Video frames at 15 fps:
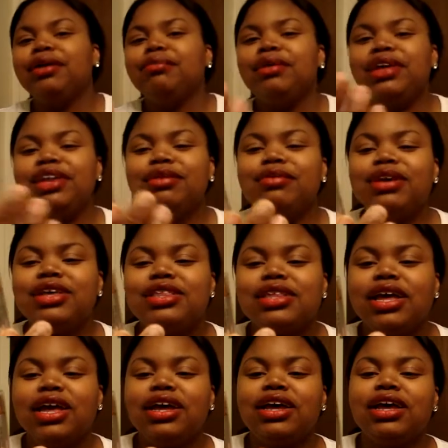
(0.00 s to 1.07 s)
But anyways,
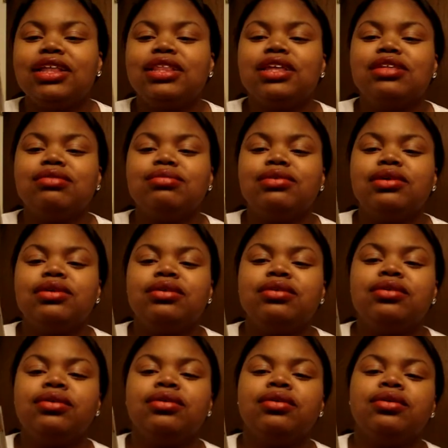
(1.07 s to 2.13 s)
I got this one,
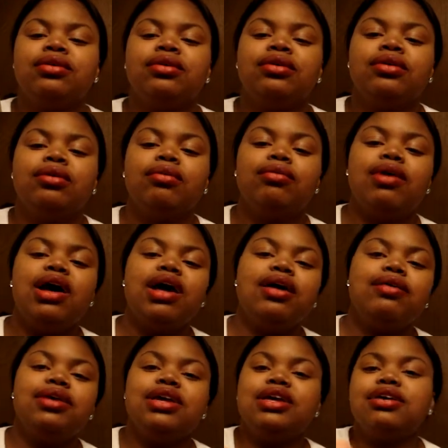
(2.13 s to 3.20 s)

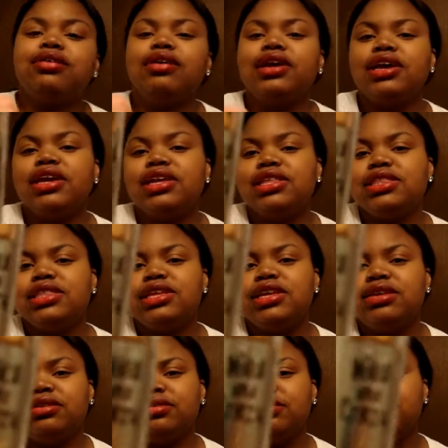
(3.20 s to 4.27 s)
Wild and Crazy.